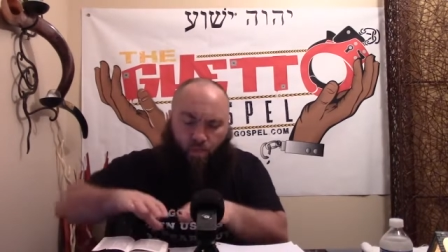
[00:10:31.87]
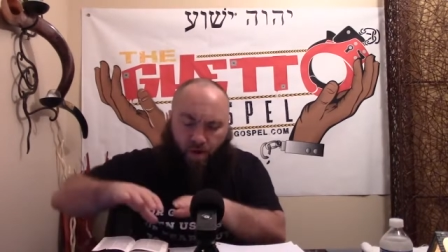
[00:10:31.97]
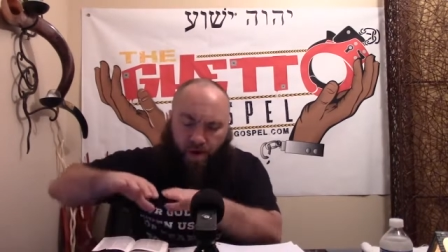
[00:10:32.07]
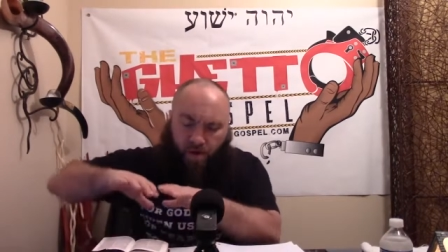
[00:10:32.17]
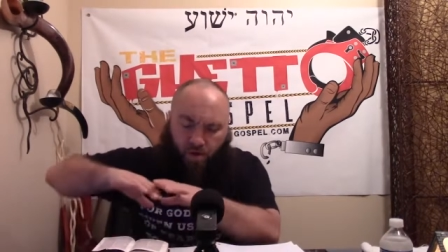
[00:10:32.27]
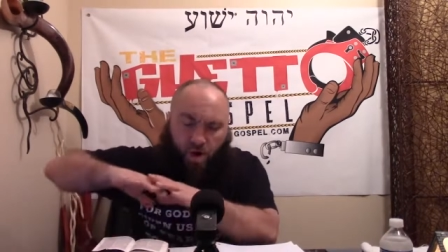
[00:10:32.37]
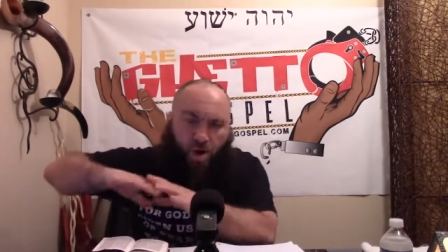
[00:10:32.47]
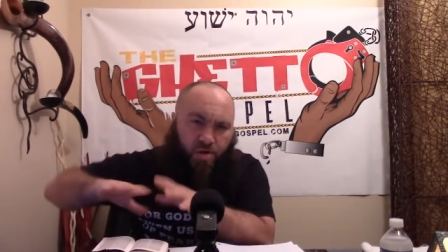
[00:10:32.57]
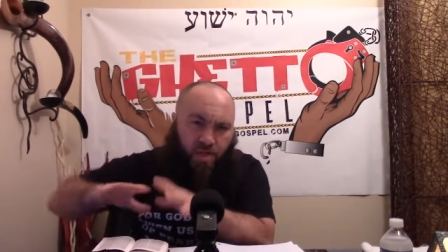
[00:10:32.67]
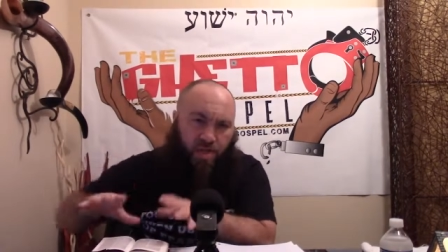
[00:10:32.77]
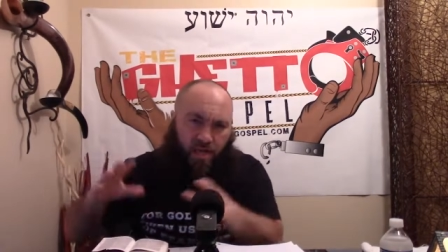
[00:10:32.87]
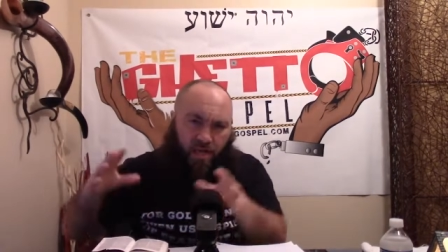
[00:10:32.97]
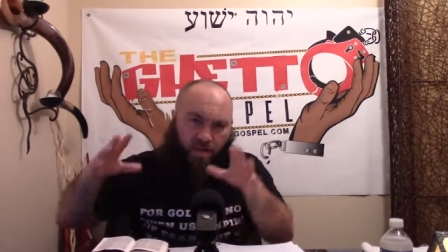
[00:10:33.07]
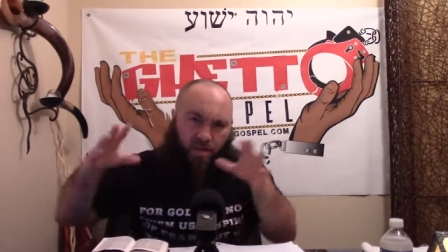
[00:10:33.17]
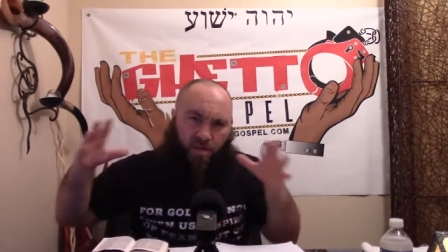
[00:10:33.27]
where Turkey
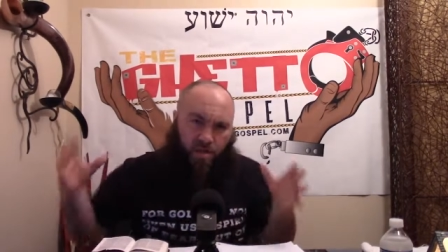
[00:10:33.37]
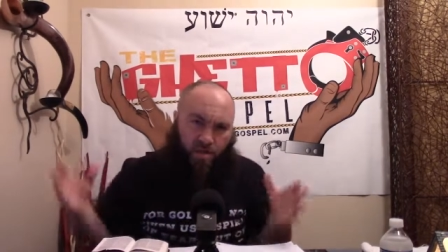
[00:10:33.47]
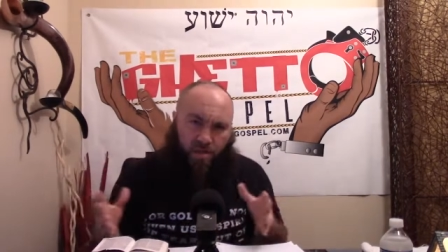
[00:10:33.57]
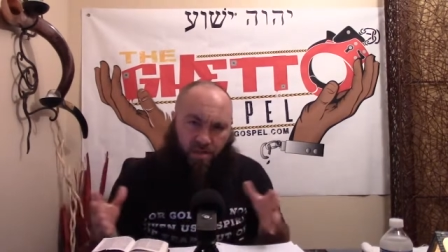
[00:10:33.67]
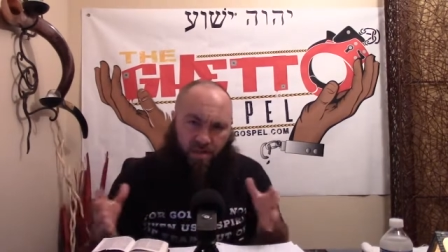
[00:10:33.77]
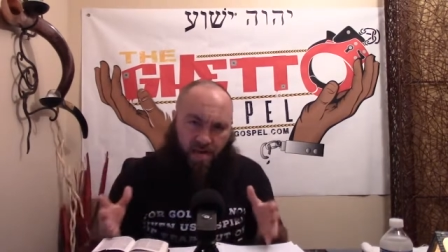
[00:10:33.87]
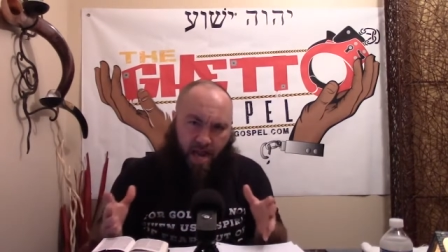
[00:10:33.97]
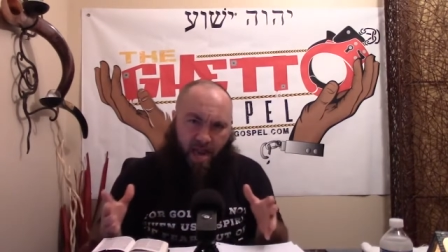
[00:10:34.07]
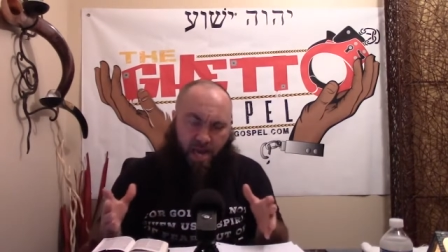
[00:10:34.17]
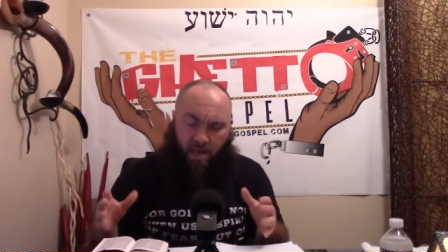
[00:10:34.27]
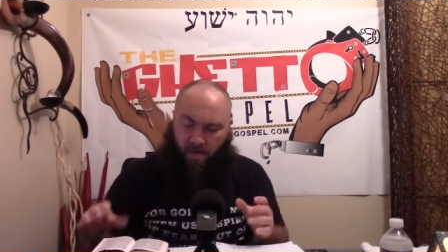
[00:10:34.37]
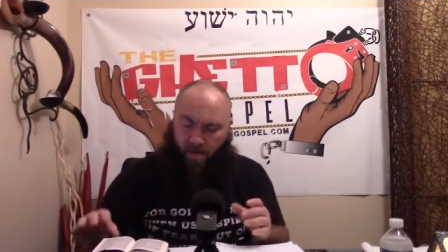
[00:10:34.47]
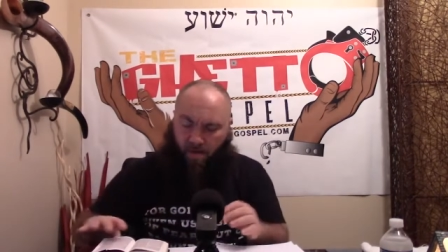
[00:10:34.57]
is today.